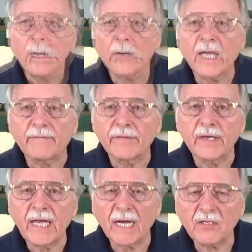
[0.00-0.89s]
Okay, for
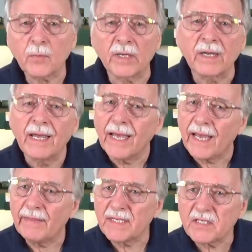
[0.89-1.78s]
the next one,
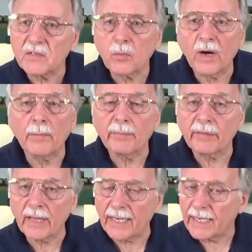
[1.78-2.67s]
and this is where
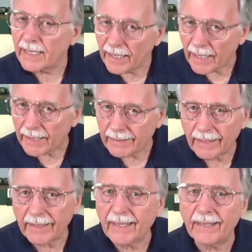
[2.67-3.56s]
planning ahead,
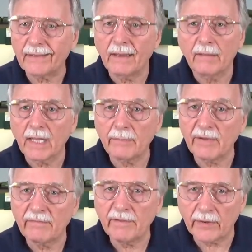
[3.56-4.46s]
again, can
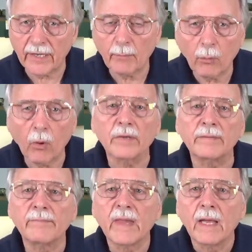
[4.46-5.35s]
be very
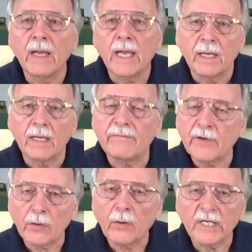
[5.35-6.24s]
important. If
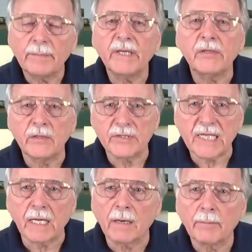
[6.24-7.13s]
you're going to be
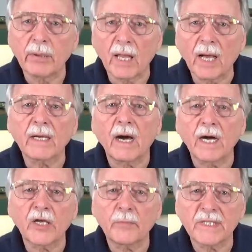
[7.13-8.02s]
using block
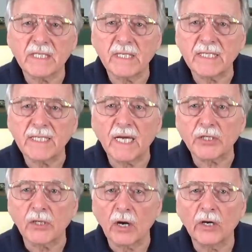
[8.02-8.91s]
occupancy
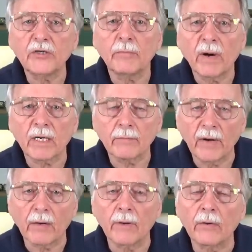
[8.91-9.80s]
detection on your model
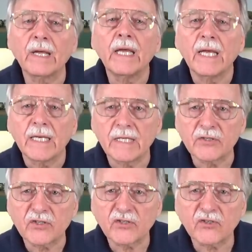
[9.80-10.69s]
railroad,
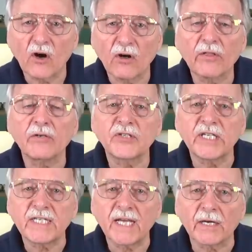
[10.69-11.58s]
install those
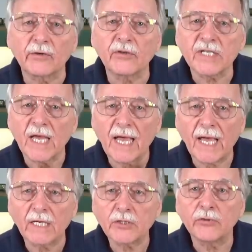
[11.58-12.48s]
detectors
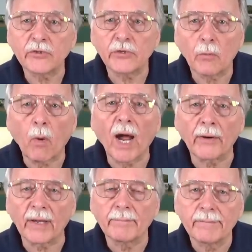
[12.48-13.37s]
as you do your
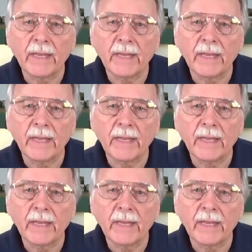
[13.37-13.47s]
wiring.